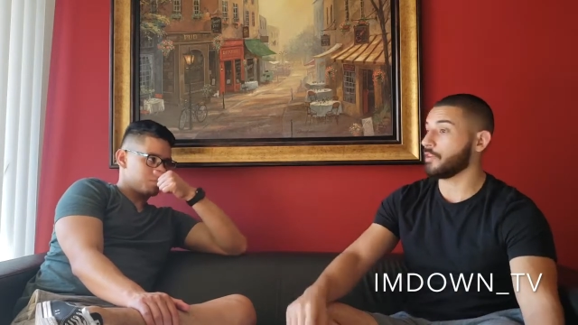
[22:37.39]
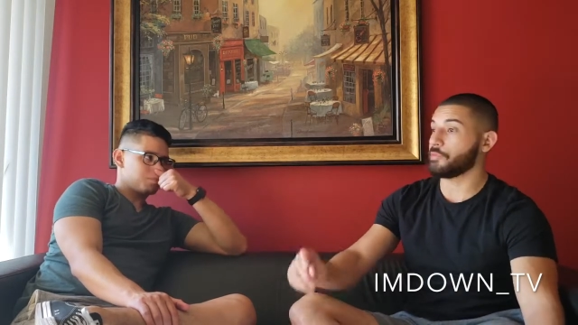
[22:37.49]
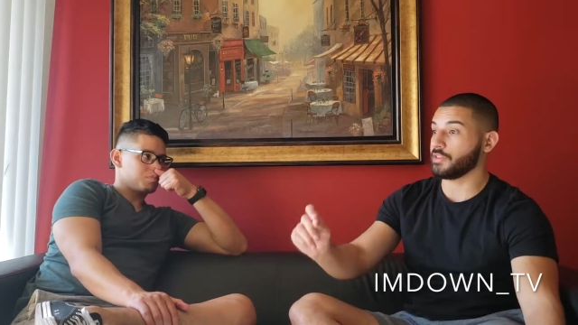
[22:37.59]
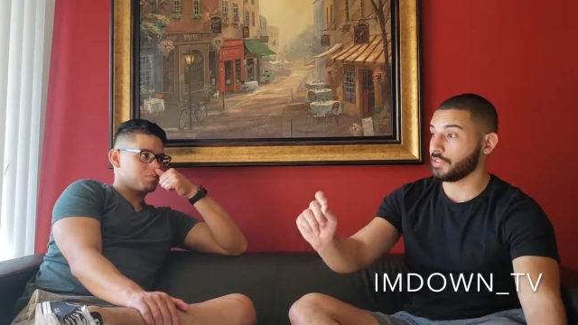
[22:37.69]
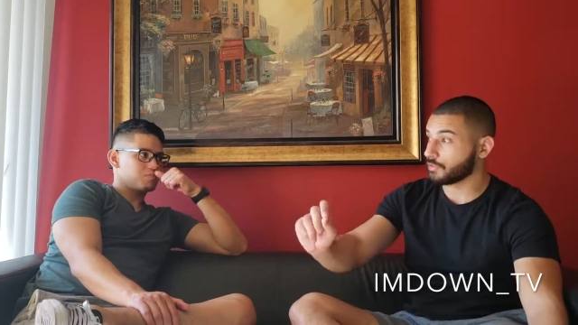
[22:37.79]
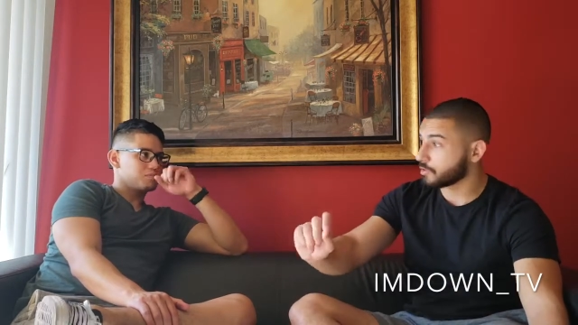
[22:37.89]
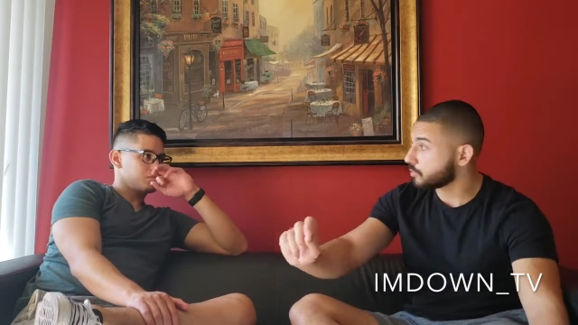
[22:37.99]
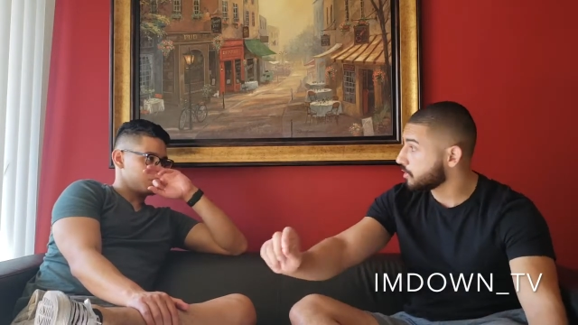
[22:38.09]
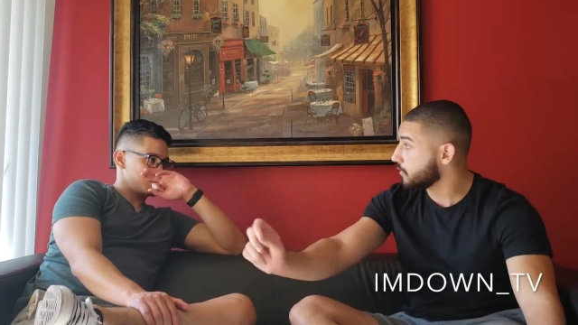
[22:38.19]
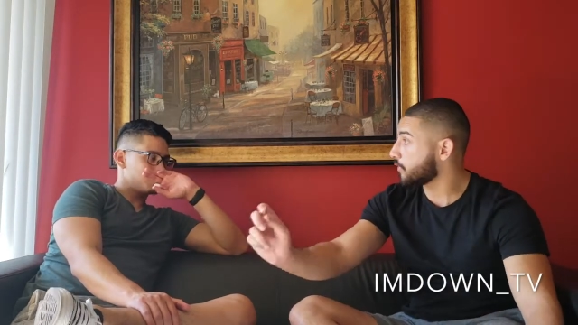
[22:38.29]
Speaker 1: I paid this much
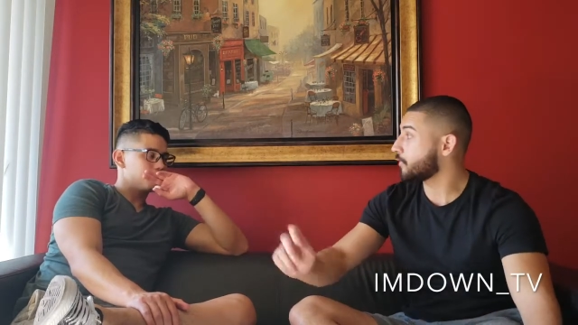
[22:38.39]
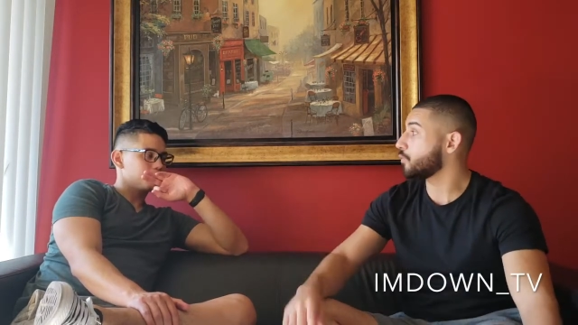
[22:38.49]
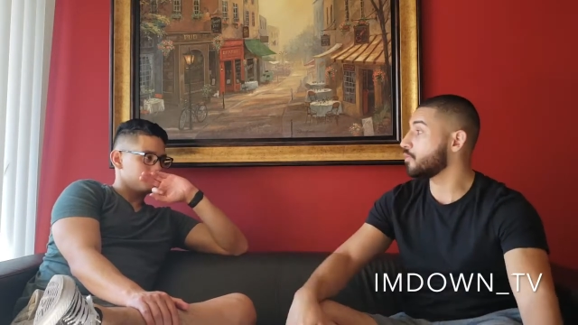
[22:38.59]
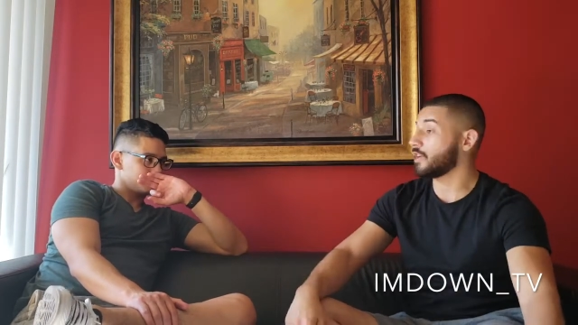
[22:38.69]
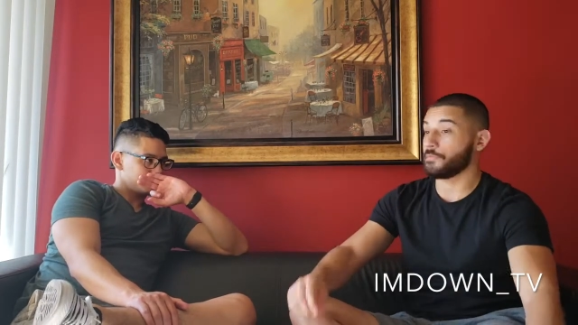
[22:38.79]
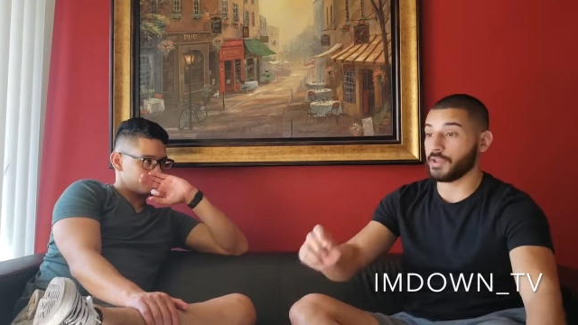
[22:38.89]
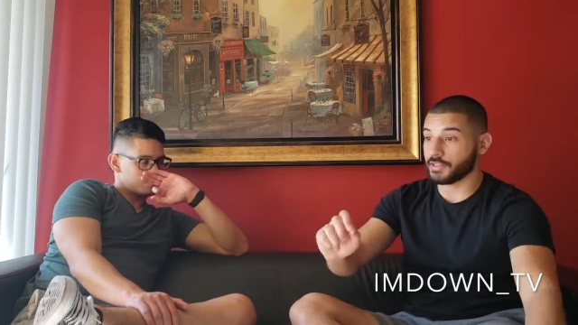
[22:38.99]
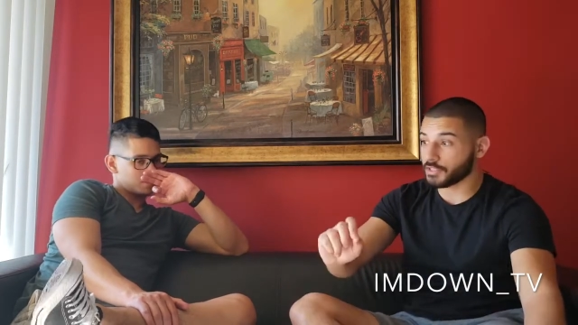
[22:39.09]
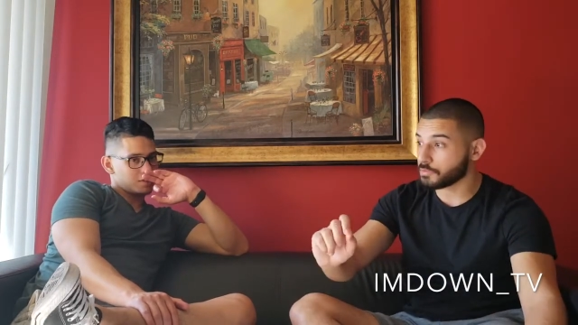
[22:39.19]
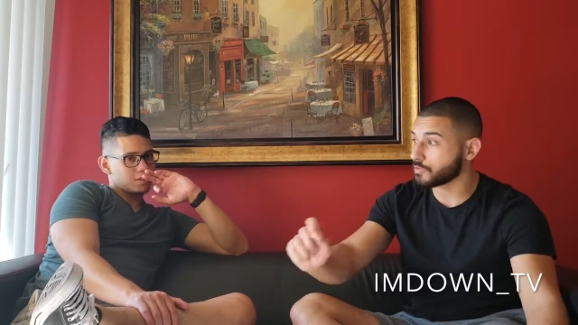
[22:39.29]
money for food. I paid
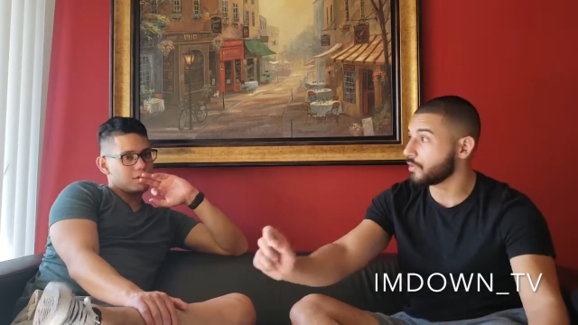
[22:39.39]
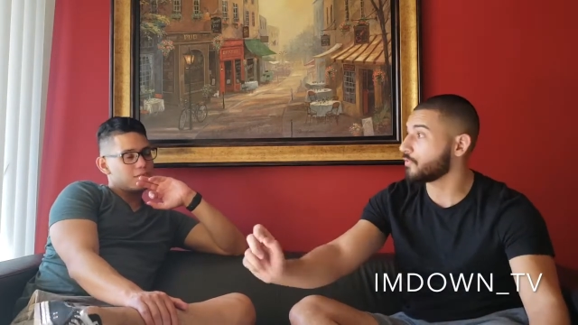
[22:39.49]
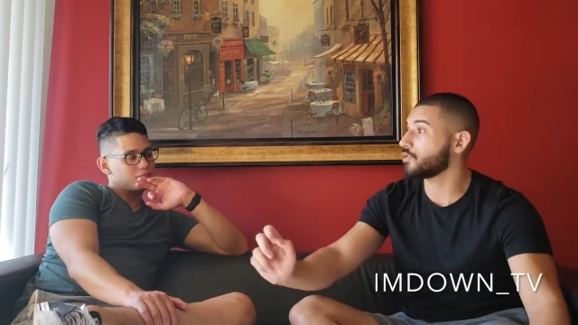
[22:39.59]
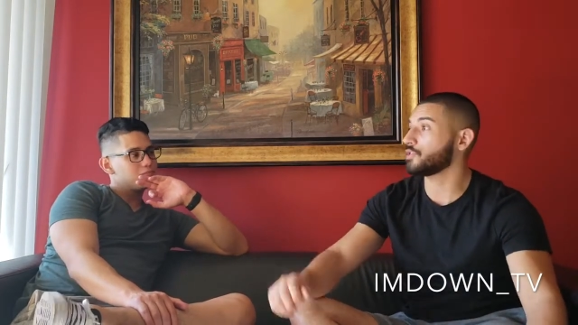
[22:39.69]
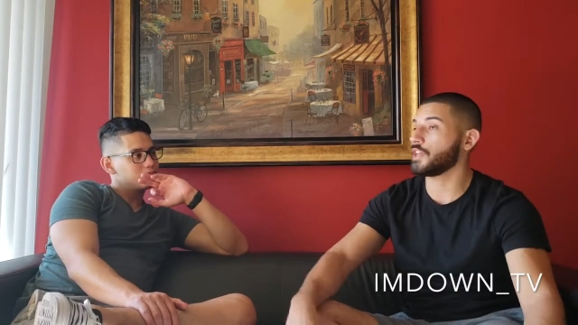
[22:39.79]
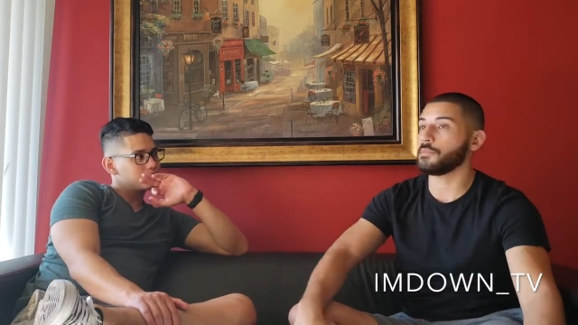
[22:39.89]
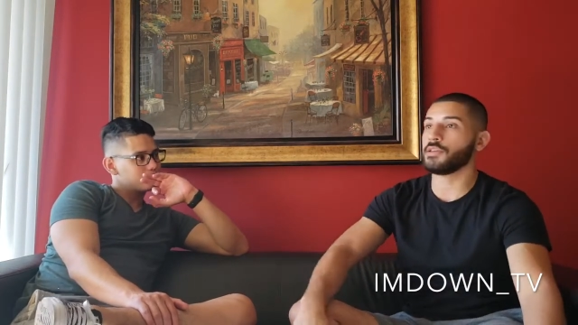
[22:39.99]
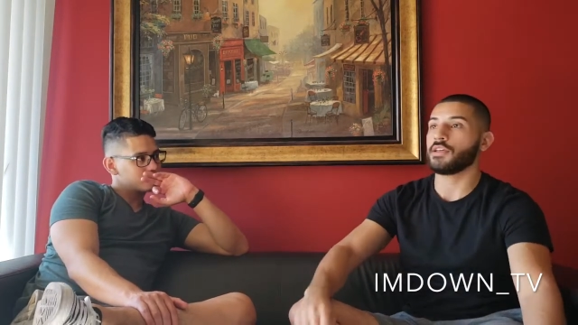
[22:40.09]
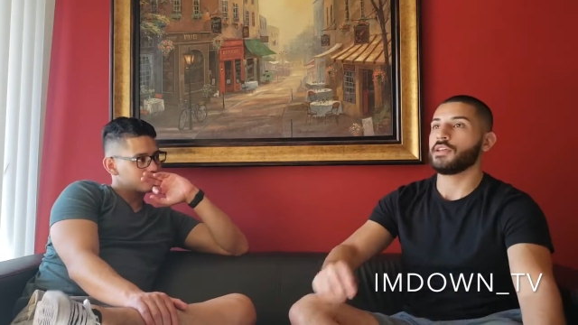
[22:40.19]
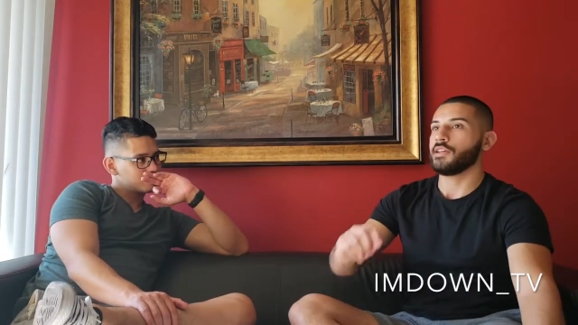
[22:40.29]
this much money for
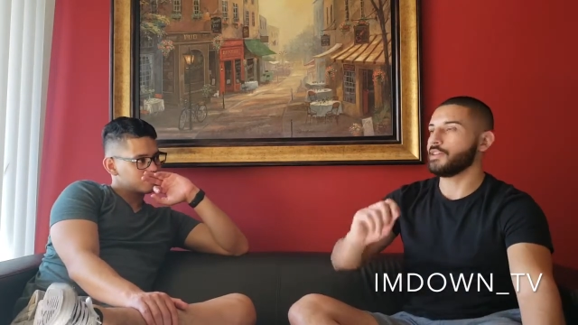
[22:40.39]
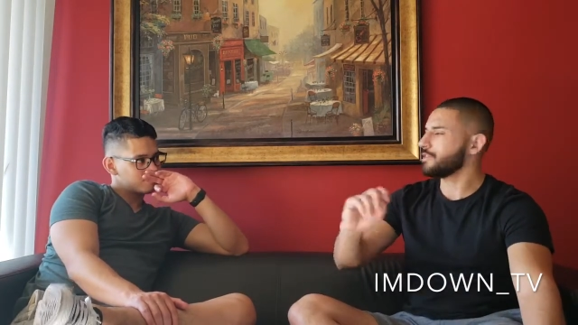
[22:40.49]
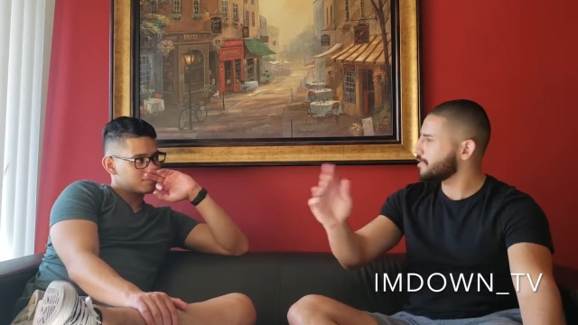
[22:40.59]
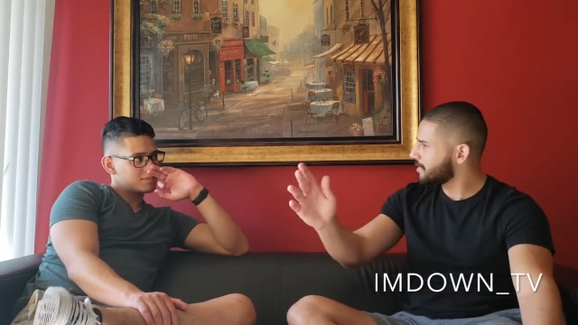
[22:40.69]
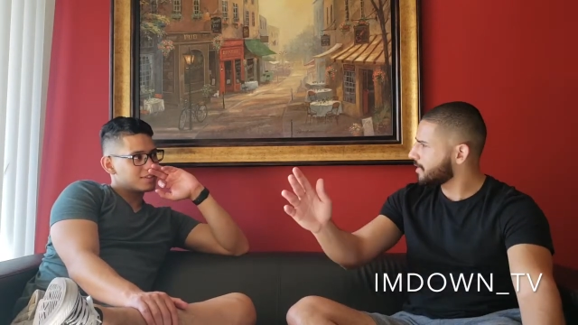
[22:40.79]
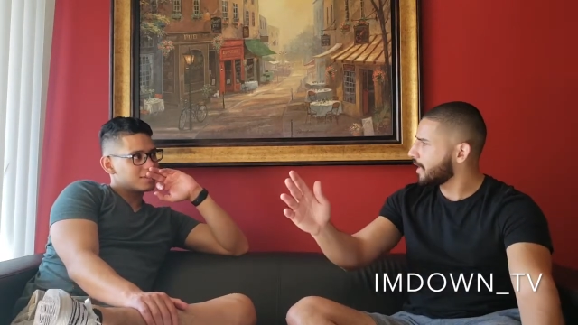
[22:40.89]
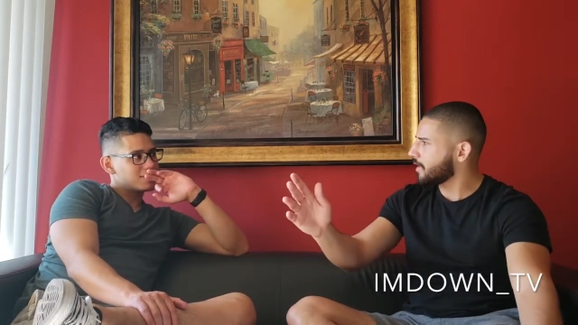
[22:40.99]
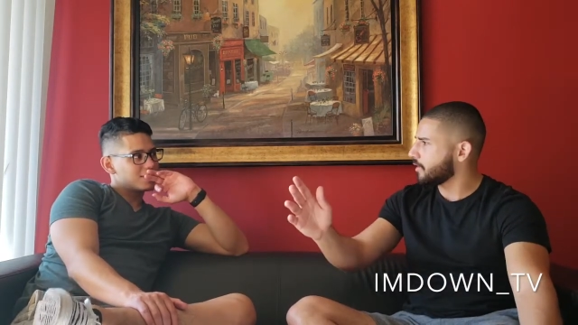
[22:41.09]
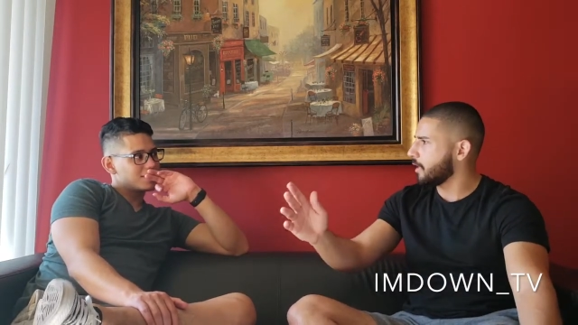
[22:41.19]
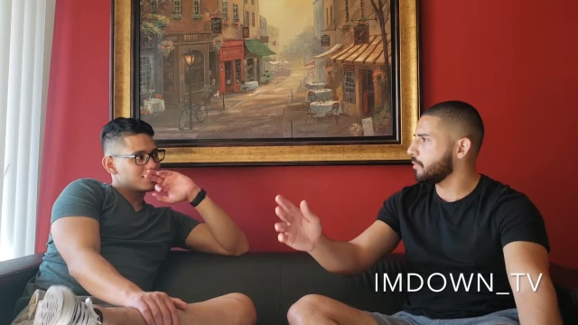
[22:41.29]
entertainment. It is
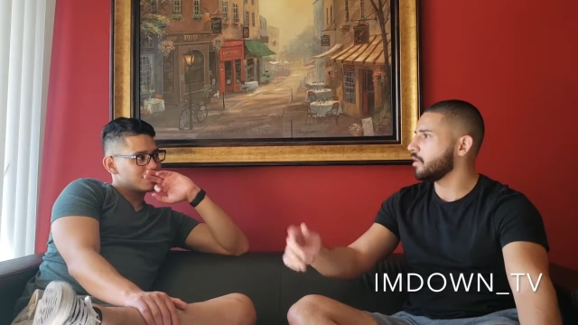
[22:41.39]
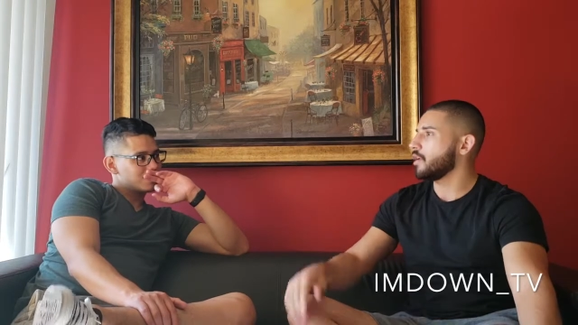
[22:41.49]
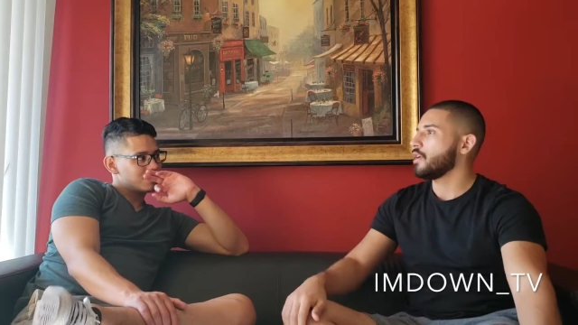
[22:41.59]
insane. You know what I mean?